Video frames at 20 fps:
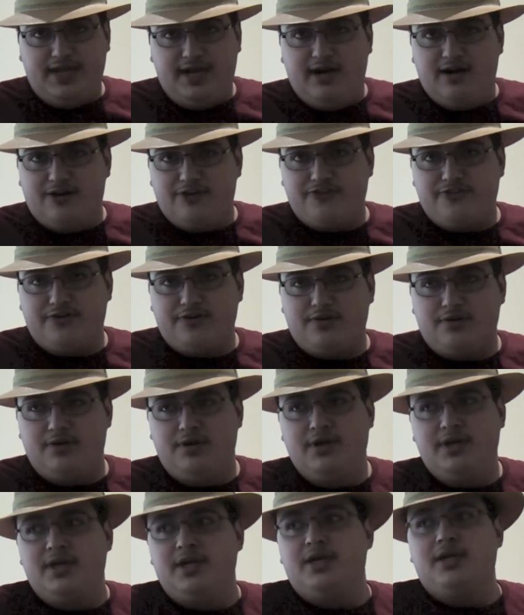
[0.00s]

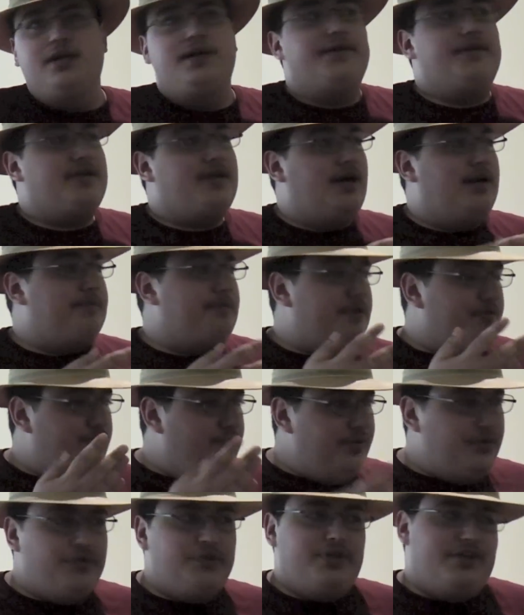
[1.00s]
character, it got me
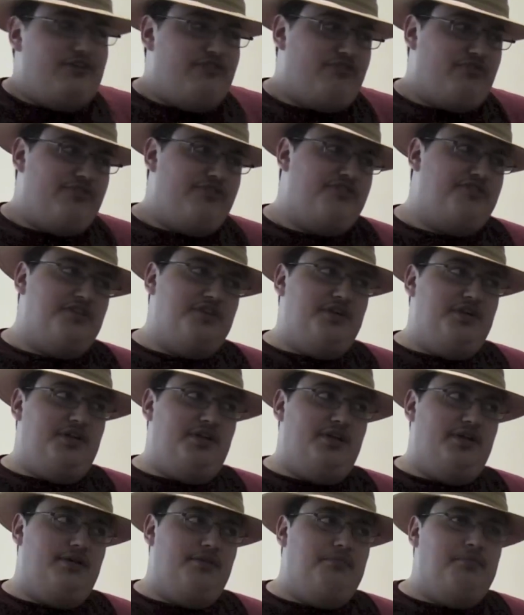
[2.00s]
really interested in
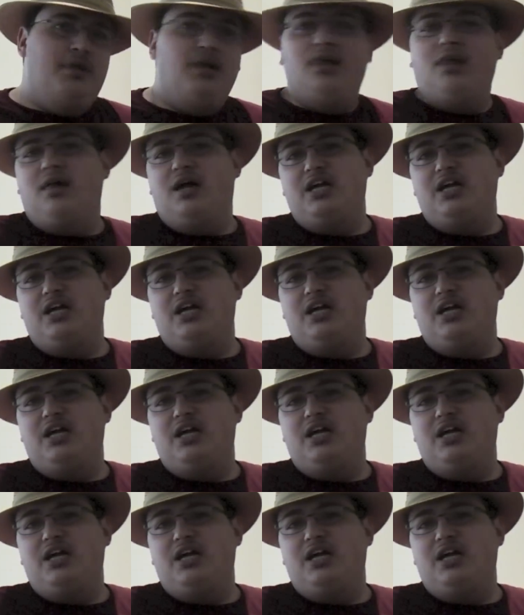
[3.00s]
him.